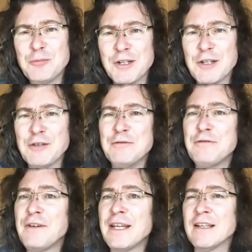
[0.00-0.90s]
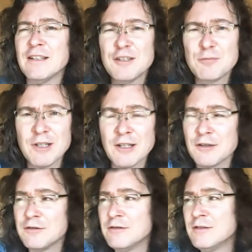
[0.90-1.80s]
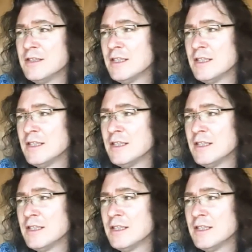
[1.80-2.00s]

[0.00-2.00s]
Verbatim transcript: my own fears, my own...